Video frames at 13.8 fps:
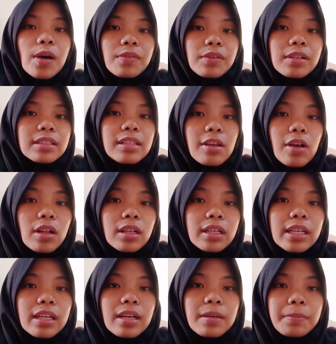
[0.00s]
were
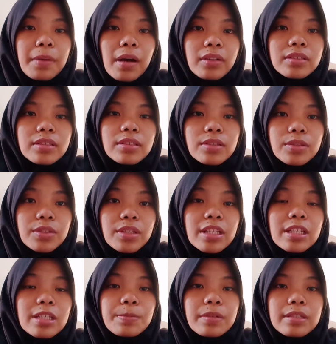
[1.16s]
talking about
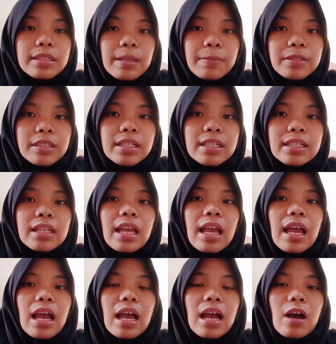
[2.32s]
students' perception
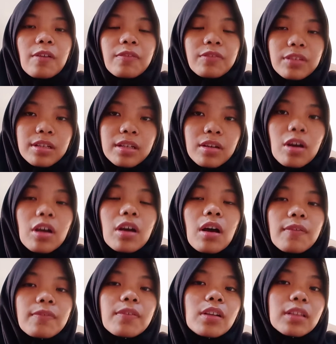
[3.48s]

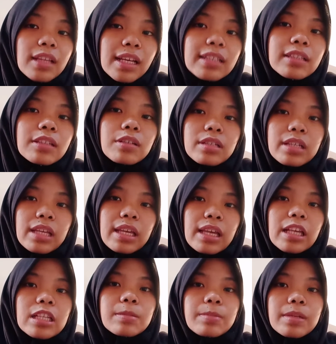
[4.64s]
of online learning,
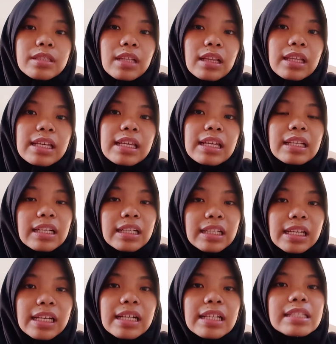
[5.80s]
especially in
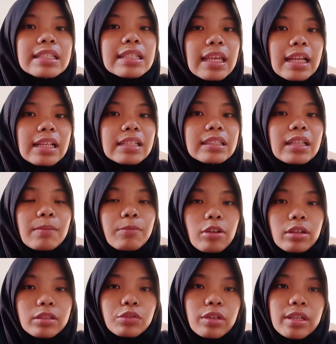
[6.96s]
clinical skills
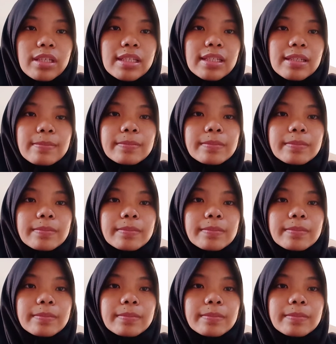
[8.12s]
laboratories.